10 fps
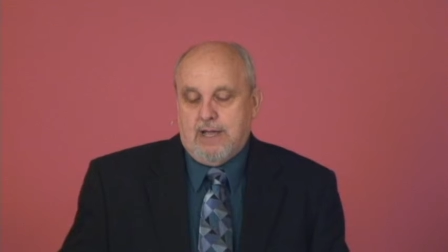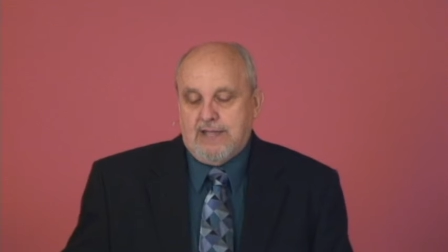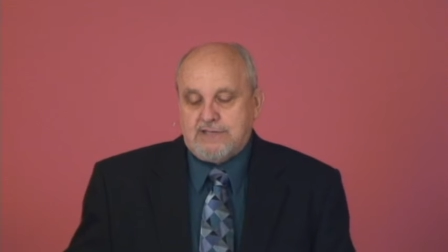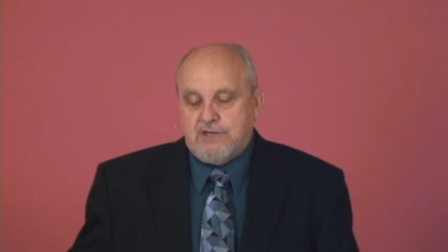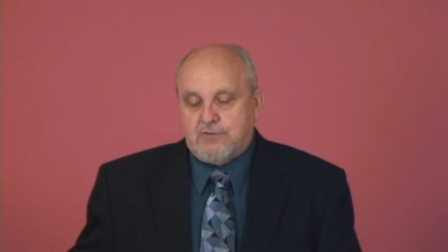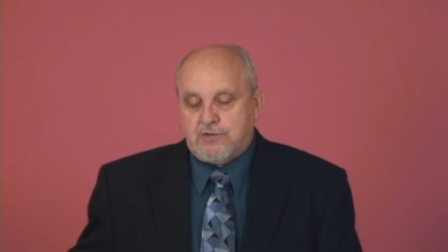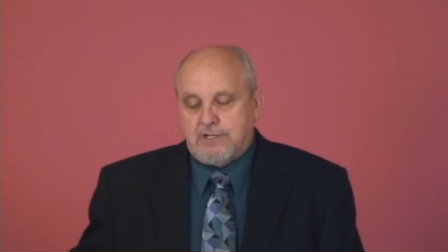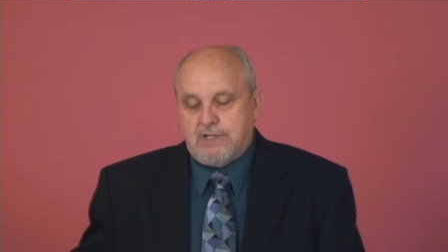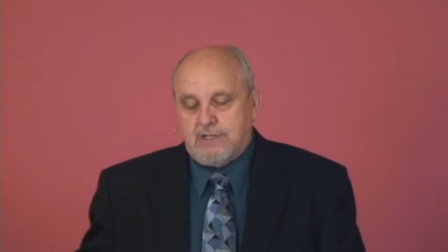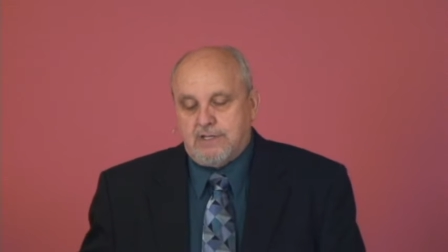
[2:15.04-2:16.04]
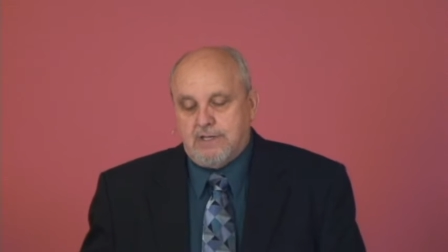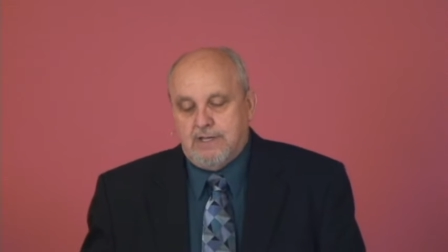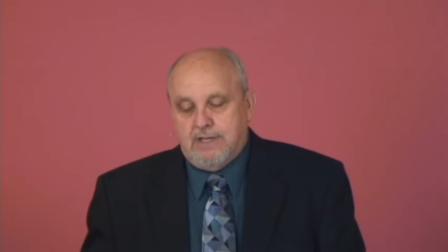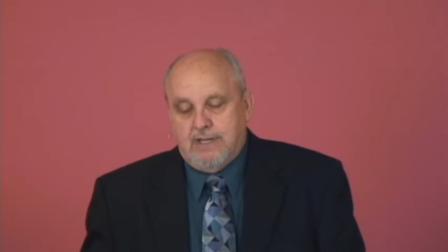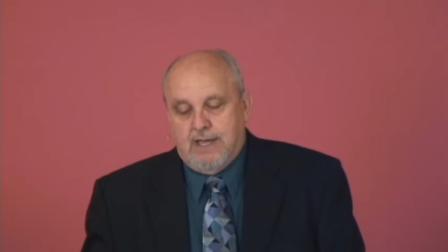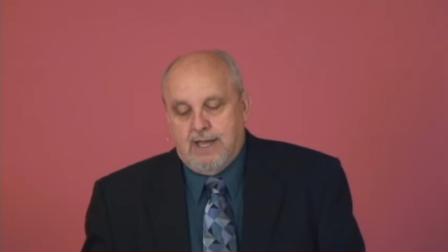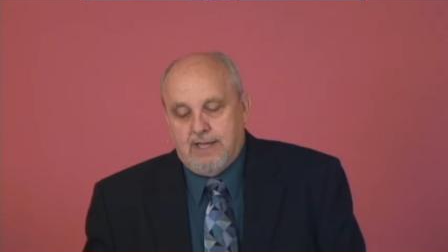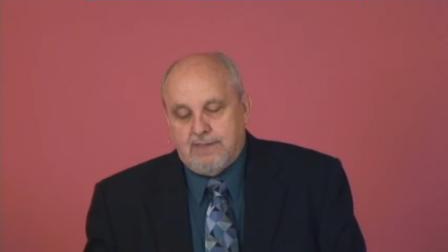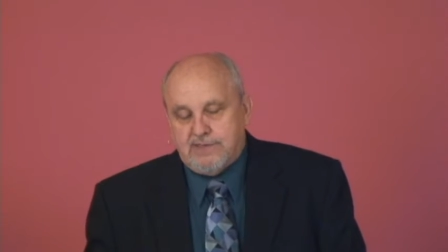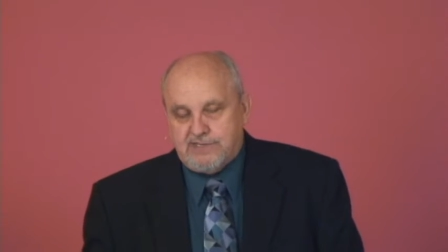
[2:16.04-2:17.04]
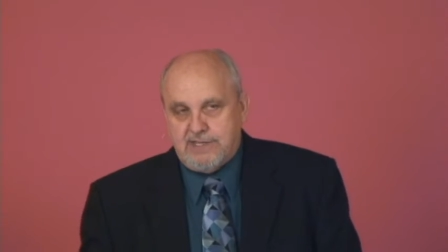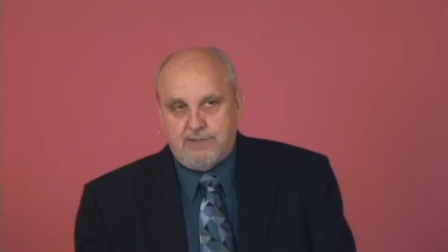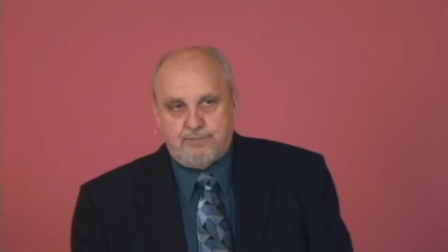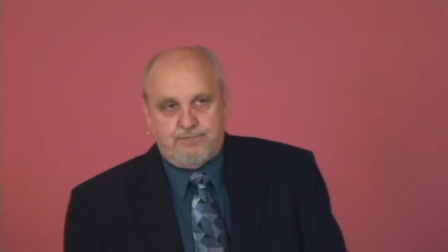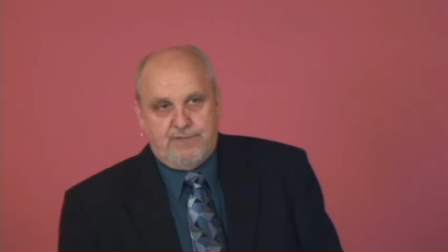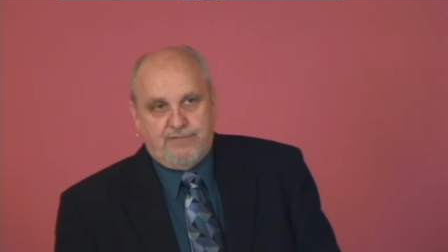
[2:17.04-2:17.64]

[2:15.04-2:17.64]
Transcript: Now, that's interesting. Uh, see, the,